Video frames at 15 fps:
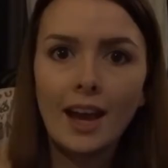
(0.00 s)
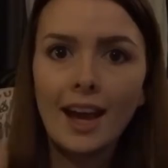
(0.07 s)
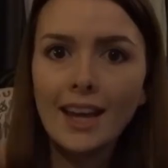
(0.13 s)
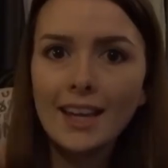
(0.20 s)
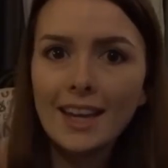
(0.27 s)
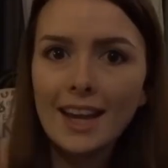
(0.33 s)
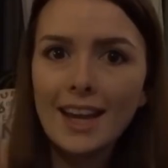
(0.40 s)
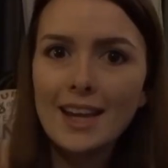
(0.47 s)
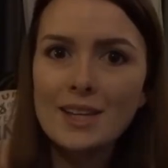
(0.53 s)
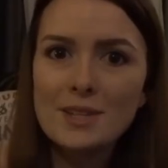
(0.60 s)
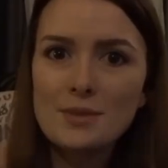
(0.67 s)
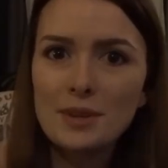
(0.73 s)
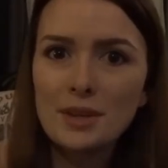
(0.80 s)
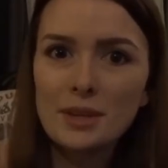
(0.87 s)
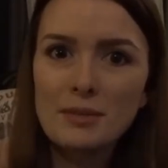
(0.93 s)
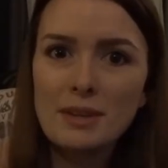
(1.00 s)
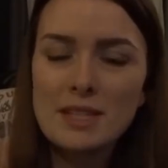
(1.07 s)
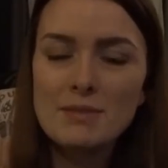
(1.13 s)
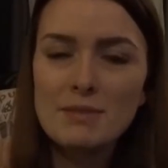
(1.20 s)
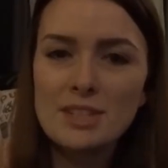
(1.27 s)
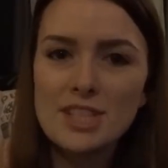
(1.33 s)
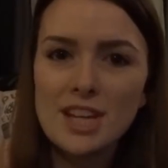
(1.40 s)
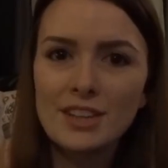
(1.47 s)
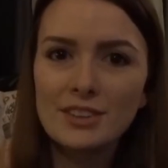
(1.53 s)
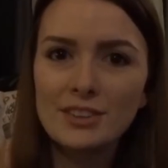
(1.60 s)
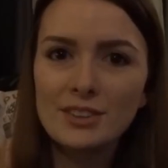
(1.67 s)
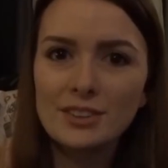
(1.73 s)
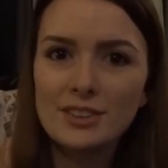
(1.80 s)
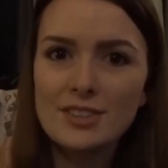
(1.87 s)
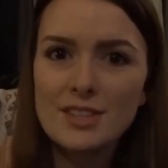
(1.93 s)
Hi guys, welcome back to my
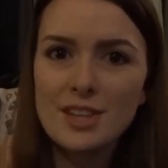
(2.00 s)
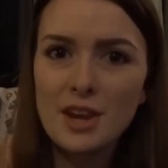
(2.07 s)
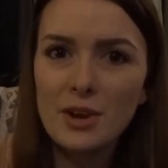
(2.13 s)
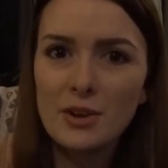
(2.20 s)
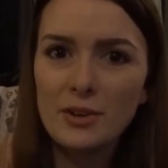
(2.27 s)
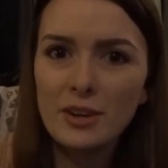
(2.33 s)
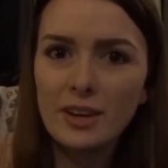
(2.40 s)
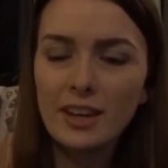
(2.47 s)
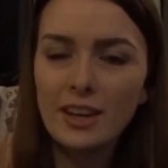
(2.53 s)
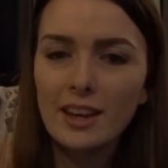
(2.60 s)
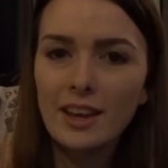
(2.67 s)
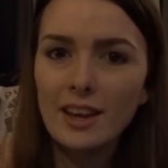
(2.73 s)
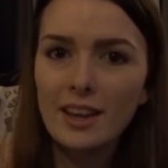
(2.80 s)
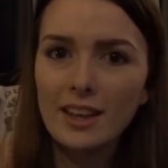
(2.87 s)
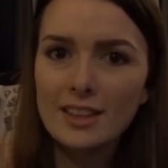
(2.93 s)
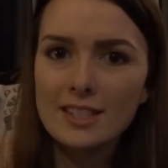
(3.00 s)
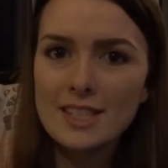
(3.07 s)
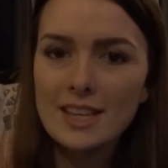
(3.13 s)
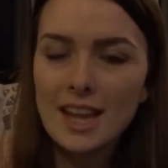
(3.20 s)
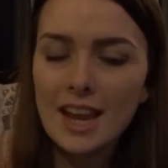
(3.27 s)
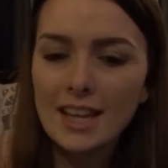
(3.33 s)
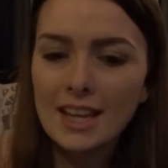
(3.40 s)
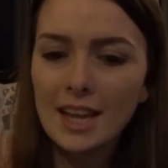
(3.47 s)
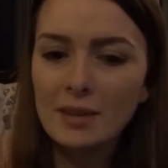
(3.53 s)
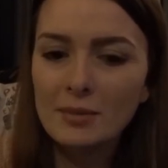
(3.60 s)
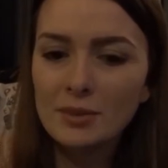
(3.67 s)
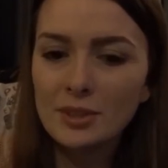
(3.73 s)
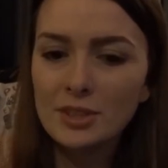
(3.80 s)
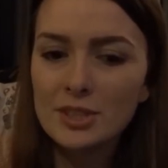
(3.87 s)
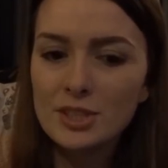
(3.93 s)
channel. So tonight I'm
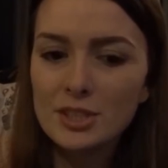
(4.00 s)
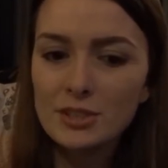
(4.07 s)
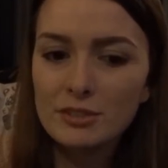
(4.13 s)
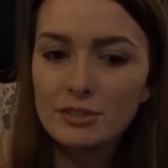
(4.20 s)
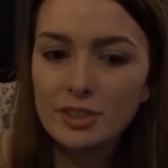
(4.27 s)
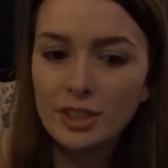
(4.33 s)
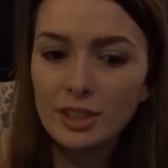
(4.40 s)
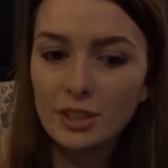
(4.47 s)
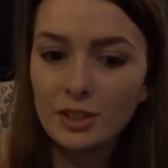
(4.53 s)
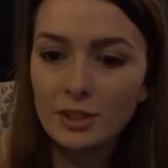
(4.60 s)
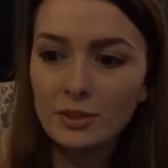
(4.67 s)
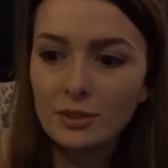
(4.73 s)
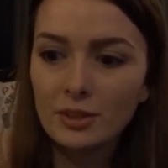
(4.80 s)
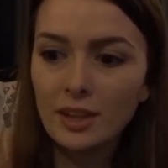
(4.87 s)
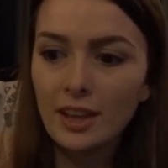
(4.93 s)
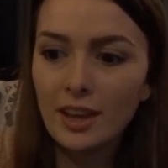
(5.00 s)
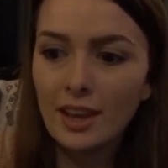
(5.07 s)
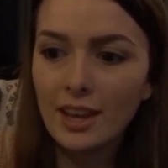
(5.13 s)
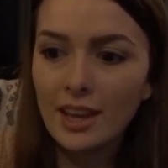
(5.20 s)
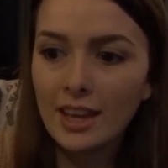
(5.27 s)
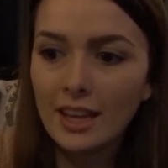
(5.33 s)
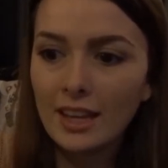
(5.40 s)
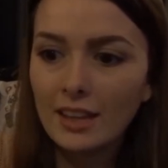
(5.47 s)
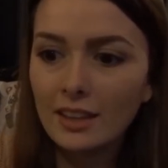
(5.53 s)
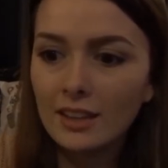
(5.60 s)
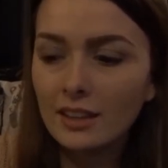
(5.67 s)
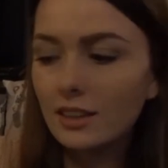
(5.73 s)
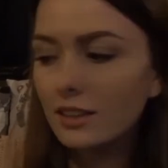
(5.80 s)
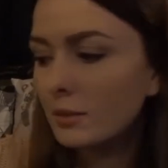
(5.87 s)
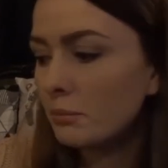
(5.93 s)
gonna do for you a
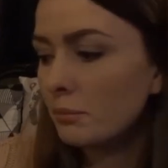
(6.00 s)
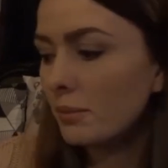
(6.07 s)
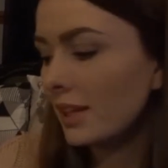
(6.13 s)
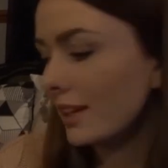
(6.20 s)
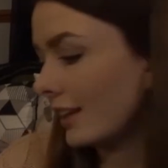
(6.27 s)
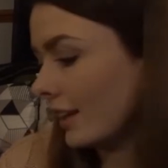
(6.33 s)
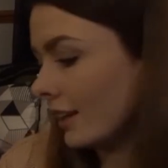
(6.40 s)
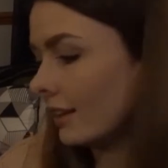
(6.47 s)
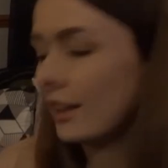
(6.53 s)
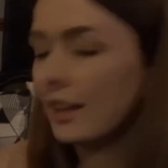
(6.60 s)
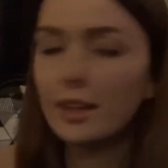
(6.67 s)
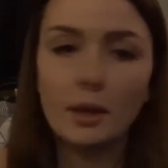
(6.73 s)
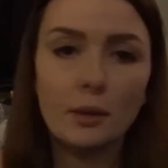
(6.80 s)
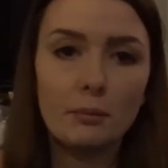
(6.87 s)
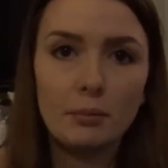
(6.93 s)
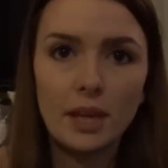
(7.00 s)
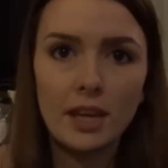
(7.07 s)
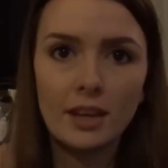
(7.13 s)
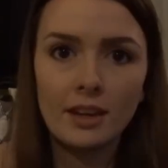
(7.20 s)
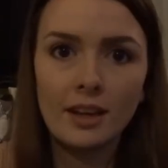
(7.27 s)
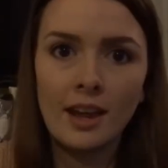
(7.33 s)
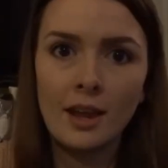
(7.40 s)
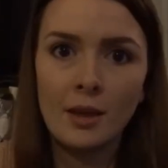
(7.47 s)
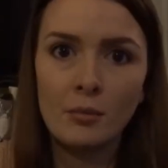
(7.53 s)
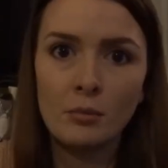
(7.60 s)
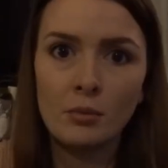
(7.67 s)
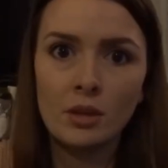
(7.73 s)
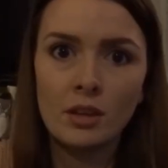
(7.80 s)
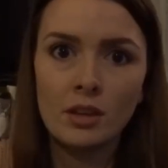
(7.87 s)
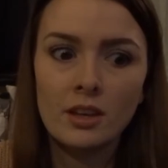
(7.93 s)
mini like
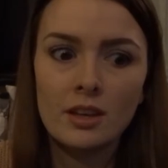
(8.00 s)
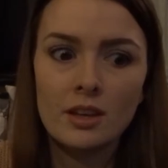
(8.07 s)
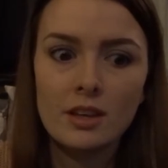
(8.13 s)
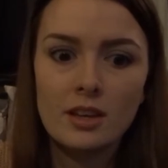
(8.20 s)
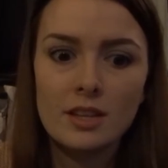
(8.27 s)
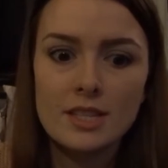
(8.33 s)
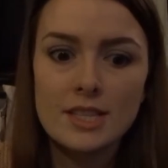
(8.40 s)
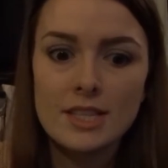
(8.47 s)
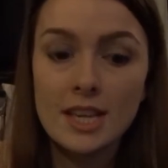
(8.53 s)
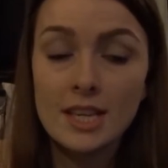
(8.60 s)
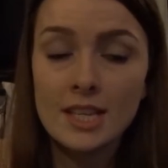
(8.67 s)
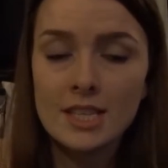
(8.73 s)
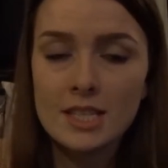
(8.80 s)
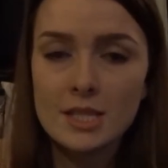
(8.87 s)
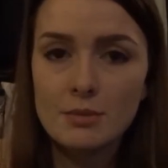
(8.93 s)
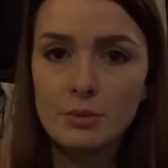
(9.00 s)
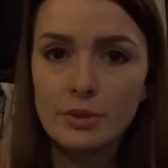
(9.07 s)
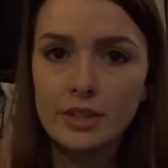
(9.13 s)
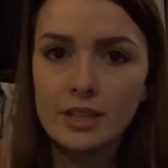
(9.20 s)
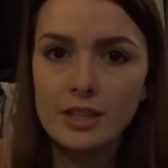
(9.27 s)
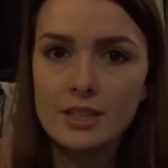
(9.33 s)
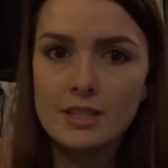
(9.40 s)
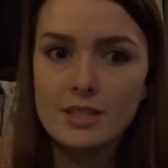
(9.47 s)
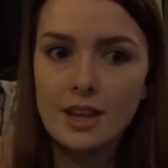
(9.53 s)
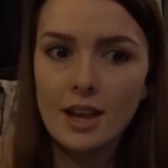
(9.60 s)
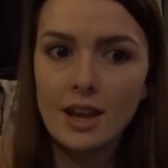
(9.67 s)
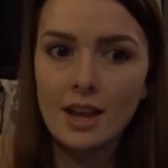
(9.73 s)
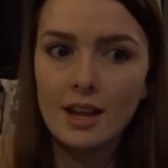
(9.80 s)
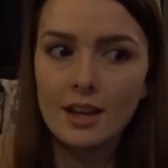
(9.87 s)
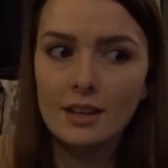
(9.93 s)
B&M, Sainsbury's
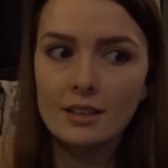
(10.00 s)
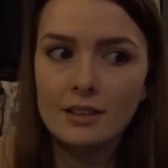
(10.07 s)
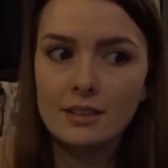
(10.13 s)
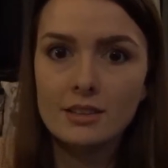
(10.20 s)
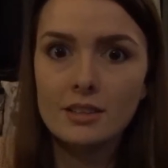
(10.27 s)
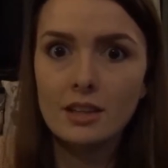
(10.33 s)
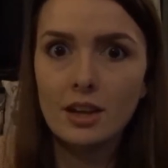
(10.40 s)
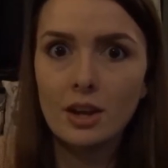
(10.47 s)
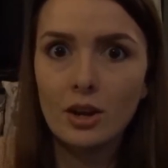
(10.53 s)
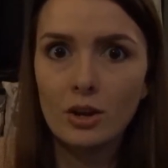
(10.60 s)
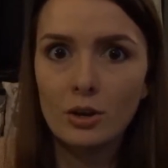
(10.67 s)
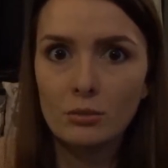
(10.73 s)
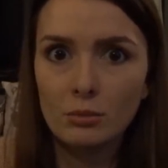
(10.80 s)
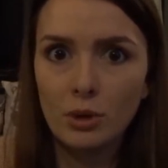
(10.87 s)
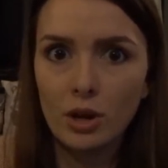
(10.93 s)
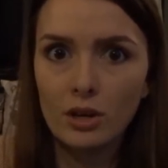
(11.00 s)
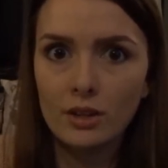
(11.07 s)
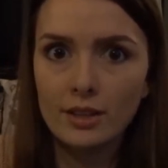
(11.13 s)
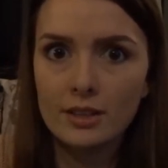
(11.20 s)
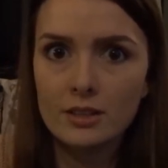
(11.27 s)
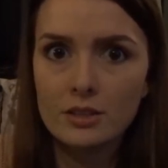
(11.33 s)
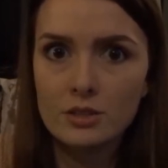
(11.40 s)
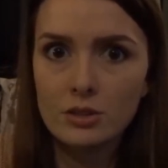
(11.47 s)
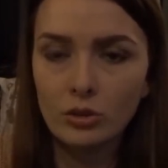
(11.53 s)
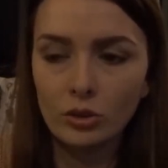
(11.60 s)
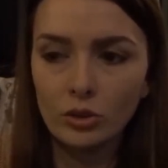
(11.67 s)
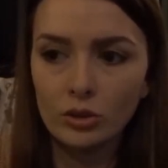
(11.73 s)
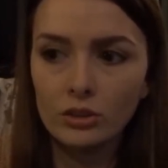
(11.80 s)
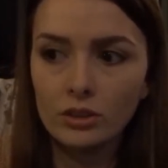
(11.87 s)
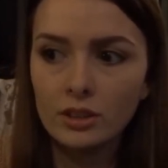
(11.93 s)
and Home Bargains
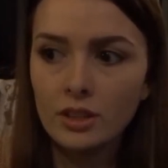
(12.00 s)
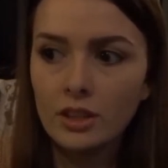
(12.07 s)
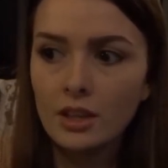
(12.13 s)
haul.